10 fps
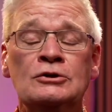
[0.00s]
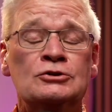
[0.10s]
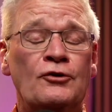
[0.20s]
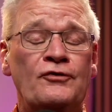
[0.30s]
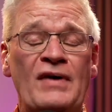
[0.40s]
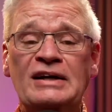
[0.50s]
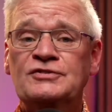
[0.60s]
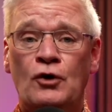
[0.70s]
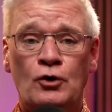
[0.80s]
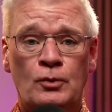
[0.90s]
So
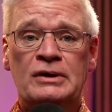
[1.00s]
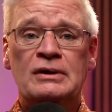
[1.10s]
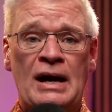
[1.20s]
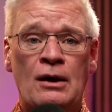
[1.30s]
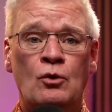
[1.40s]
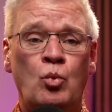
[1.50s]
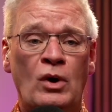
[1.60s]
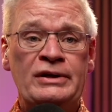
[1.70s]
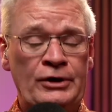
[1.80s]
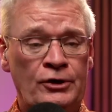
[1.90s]
fast forward now
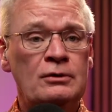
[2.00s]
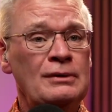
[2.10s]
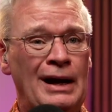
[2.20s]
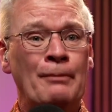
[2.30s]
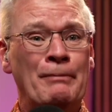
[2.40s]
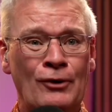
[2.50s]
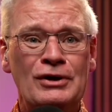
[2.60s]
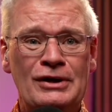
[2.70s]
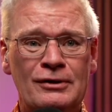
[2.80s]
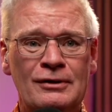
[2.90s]
1 year,
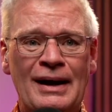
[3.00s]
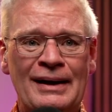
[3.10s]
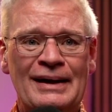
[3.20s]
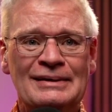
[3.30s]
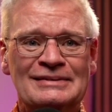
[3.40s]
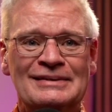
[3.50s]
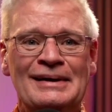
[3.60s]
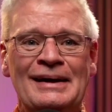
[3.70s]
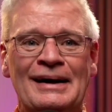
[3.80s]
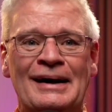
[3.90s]
about a year, I guess.
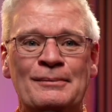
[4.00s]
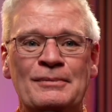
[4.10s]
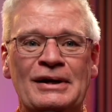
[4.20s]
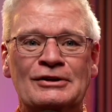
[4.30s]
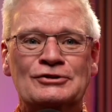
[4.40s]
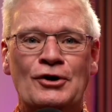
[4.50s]
It's